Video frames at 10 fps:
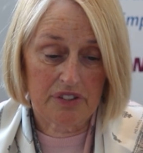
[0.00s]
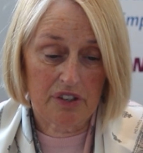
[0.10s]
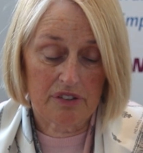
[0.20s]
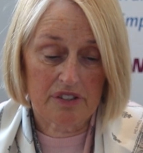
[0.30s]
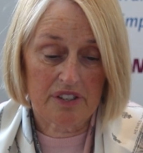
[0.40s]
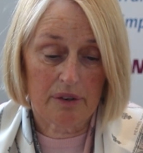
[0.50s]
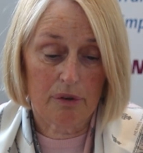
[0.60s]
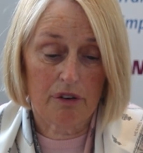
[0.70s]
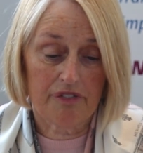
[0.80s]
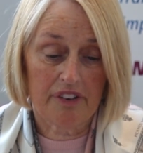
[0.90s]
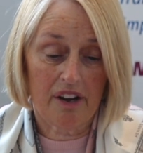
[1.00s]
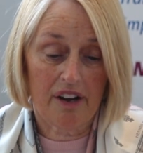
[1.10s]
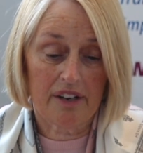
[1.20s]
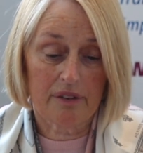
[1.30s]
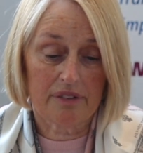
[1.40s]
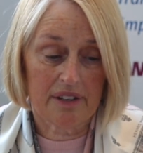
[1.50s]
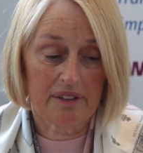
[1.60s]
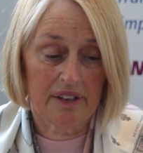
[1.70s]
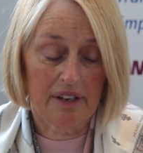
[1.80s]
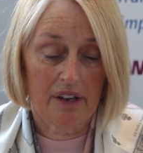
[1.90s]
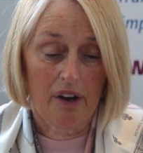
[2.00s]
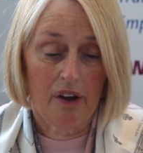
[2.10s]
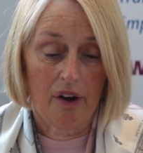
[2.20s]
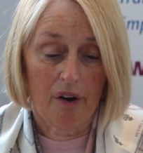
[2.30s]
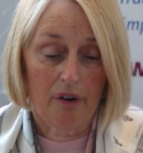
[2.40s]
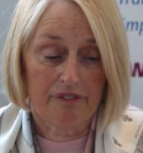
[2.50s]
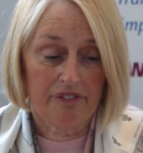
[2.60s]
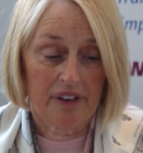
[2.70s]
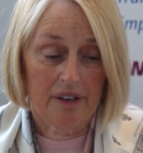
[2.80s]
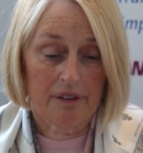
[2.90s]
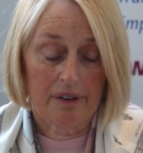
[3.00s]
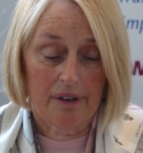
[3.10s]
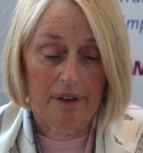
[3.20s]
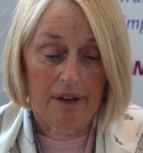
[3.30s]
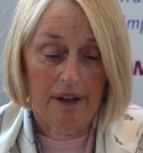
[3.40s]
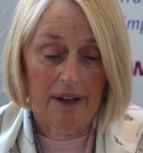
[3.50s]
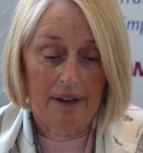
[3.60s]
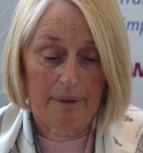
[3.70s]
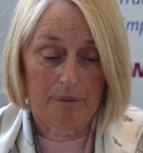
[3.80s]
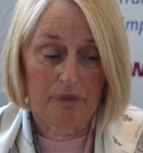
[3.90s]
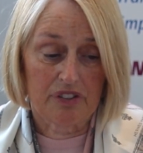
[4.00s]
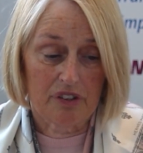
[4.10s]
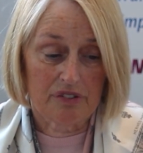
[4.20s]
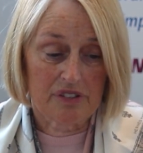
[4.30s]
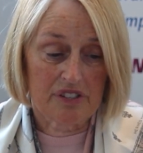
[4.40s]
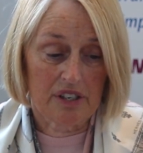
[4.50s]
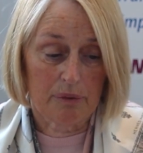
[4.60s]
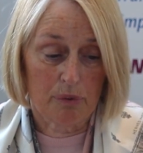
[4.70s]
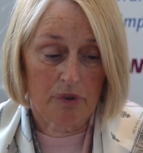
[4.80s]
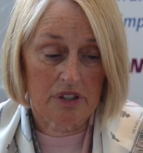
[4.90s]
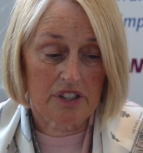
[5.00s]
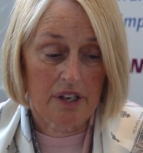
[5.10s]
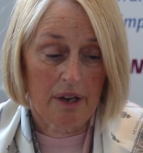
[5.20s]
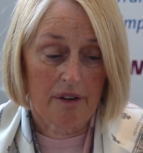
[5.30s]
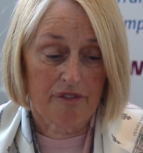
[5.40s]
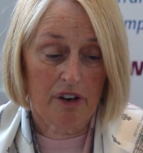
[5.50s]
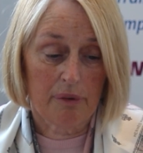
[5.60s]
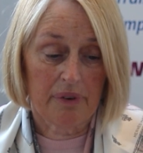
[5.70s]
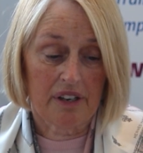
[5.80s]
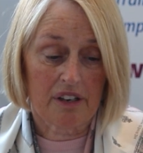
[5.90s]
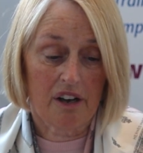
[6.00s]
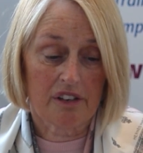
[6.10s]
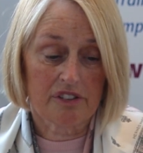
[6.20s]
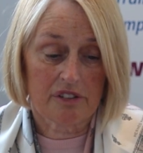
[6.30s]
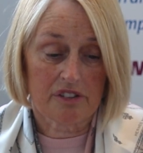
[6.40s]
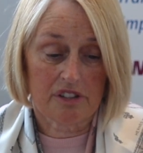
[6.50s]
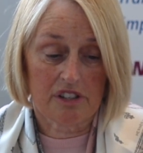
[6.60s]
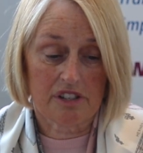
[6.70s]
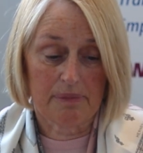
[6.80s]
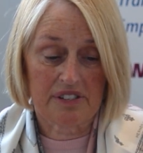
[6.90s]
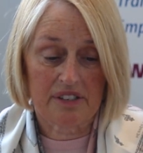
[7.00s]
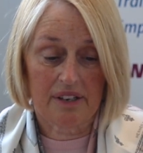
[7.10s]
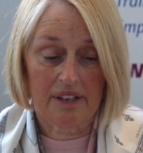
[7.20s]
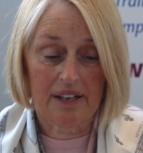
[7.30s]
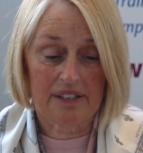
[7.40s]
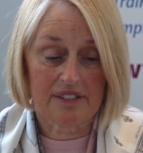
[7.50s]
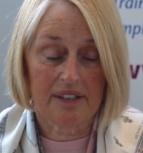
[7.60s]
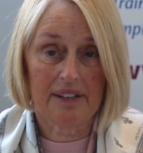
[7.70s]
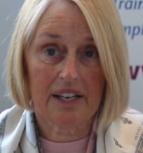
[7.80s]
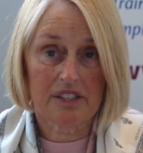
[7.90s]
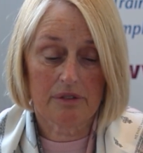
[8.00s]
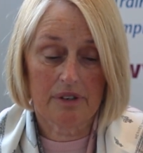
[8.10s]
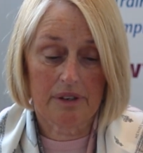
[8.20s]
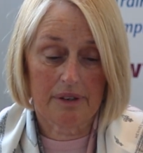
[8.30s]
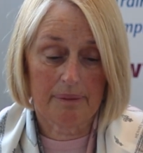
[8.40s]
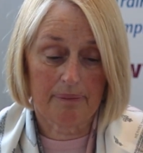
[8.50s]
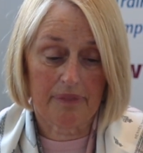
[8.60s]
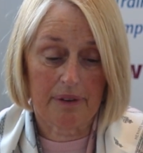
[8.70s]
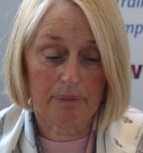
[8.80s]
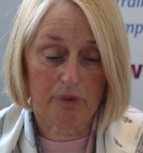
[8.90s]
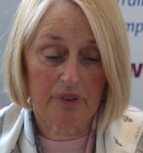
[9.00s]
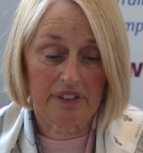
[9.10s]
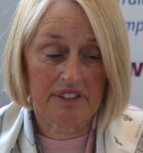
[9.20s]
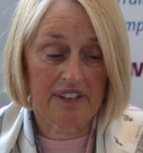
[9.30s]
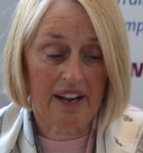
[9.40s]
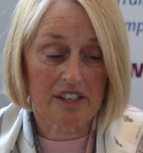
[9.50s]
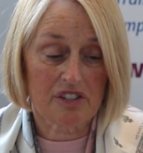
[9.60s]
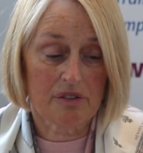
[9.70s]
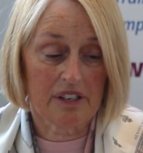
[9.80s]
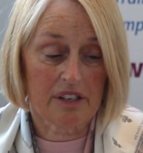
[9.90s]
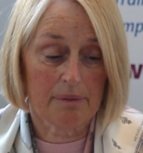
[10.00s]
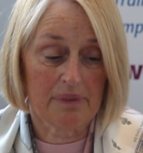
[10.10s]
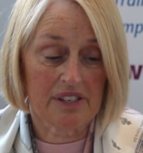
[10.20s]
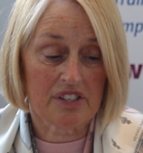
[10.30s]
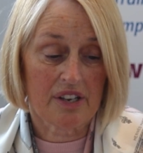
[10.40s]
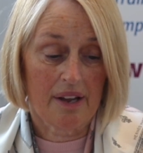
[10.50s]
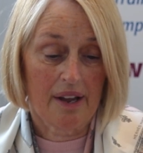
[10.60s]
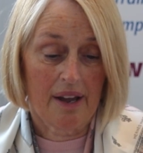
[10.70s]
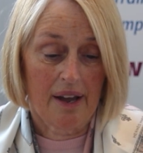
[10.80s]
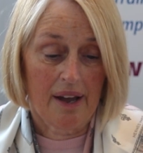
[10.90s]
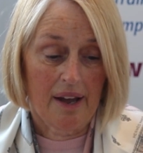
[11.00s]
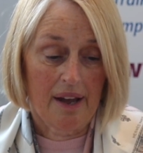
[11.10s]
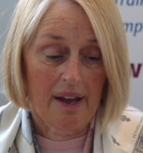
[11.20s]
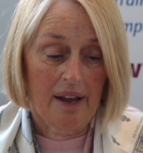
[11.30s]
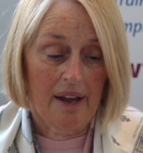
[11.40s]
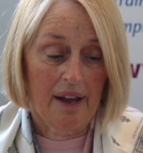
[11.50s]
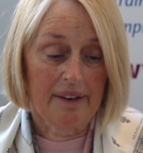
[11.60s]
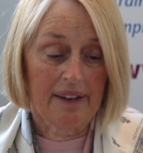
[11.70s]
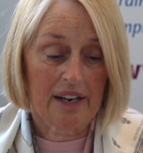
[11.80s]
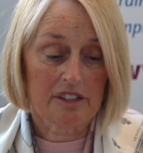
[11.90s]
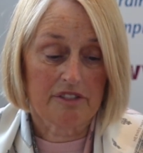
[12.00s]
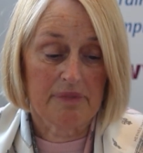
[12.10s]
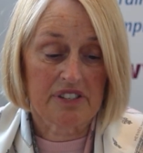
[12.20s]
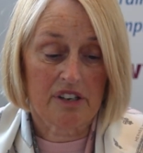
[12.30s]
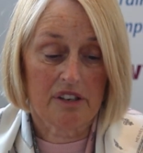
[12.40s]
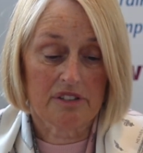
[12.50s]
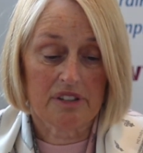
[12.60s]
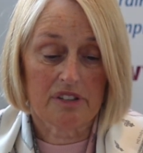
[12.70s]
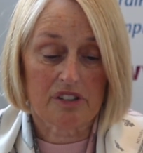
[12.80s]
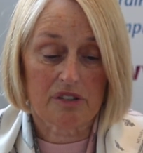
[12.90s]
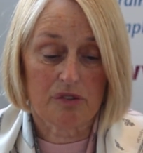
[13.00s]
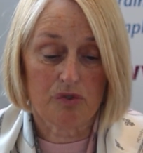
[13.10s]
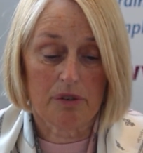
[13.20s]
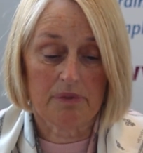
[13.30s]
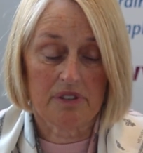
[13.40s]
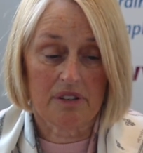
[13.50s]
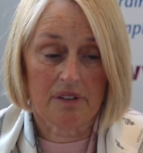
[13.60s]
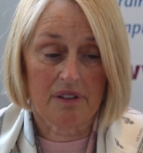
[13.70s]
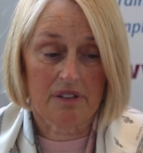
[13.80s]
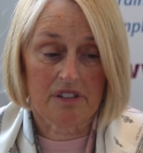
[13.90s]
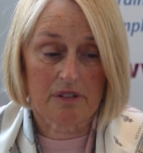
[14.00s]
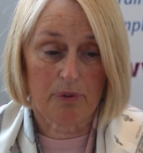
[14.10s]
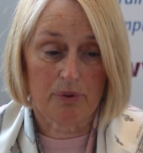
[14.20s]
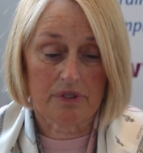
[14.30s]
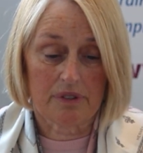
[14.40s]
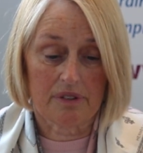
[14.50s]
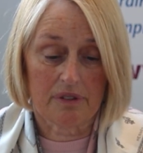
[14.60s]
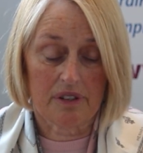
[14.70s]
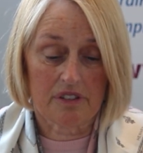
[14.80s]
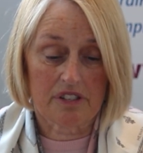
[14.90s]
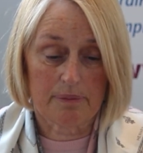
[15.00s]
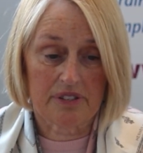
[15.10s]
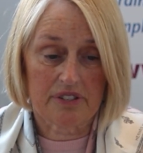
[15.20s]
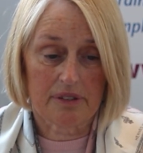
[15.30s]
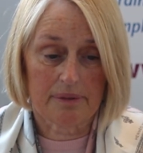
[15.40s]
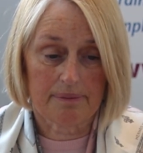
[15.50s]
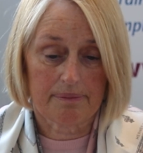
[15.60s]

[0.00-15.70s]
redundancy are often higher than the unfair redundancy award following a conduct dismissal, as the latter employee did actually commit an act of misconduct and thus contributed to their dismissal.